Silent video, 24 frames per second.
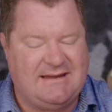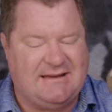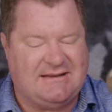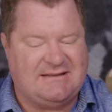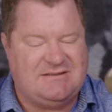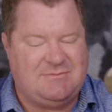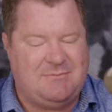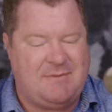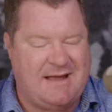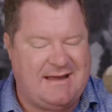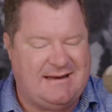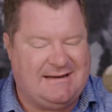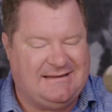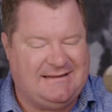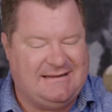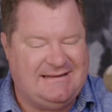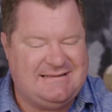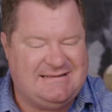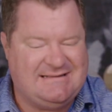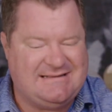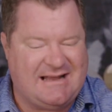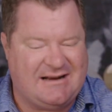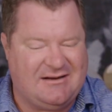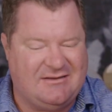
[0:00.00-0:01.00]

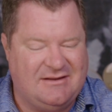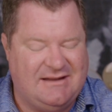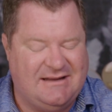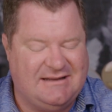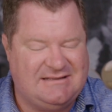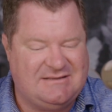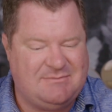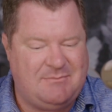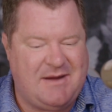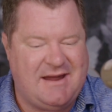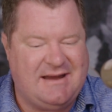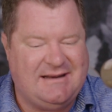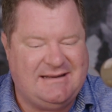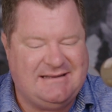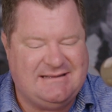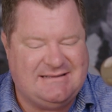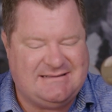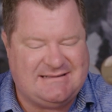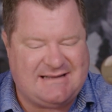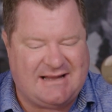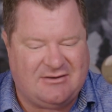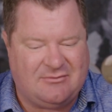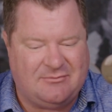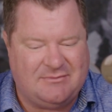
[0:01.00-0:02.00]
expanding
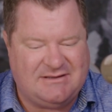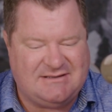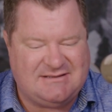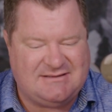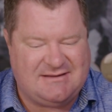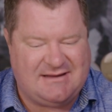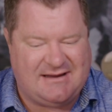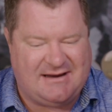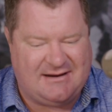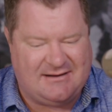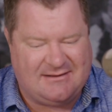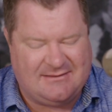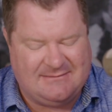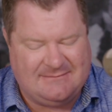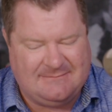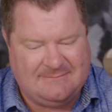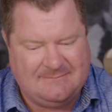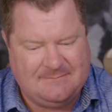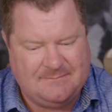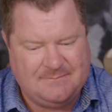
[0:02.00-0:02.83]
settlements there.